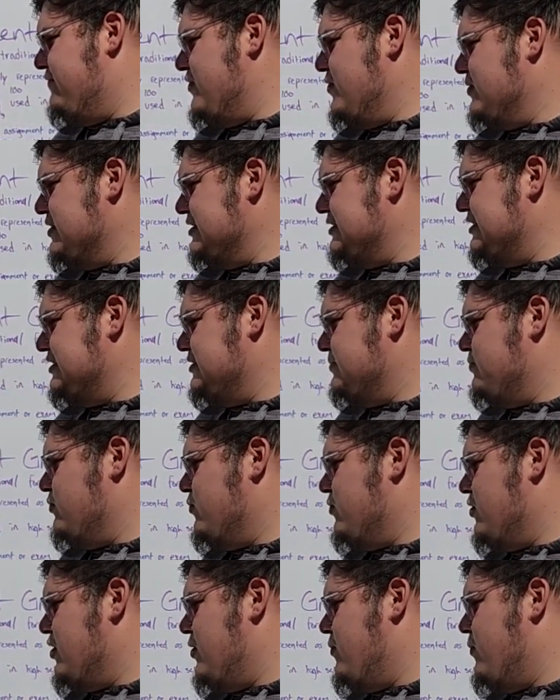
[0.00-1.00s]
focuses
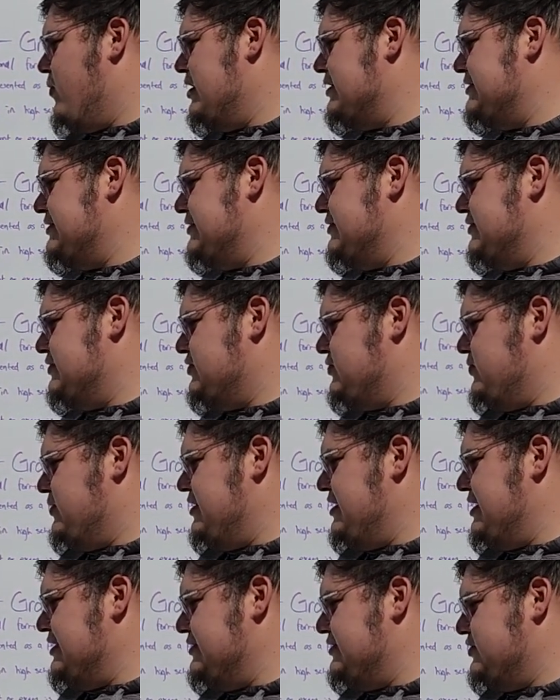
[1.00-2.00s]
more on what the
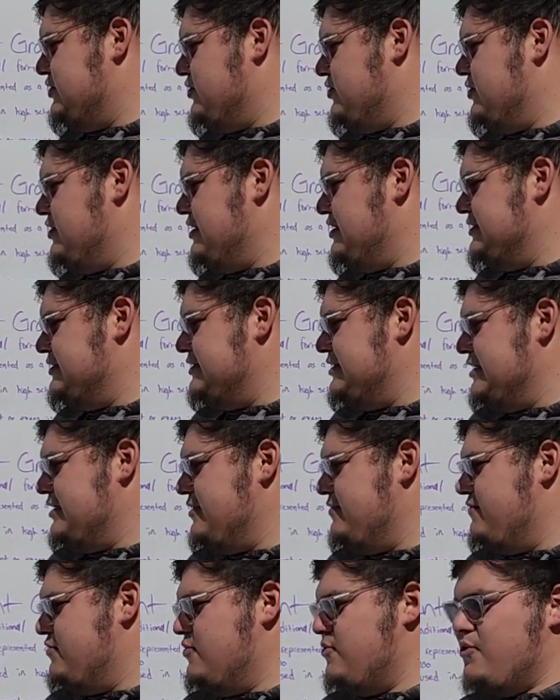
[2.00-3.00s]
student has learned instead
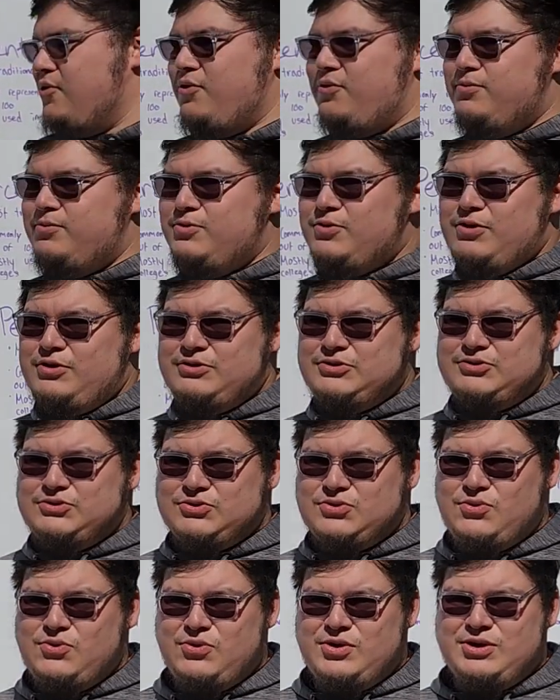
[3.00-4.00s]
of their overall
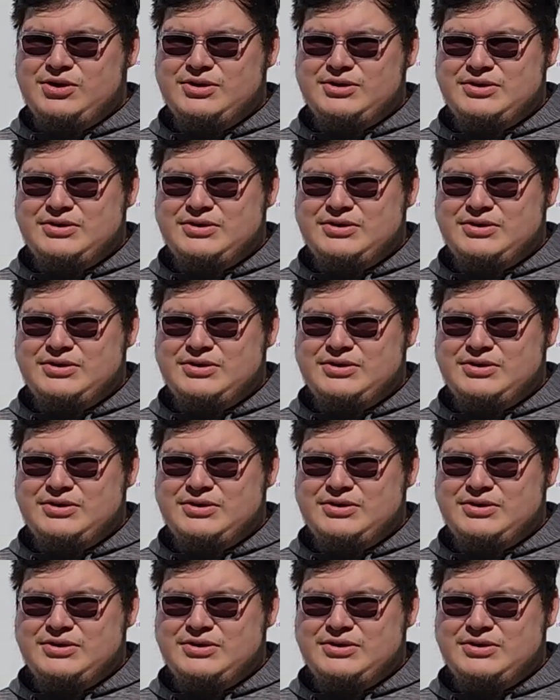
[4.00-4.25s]
score.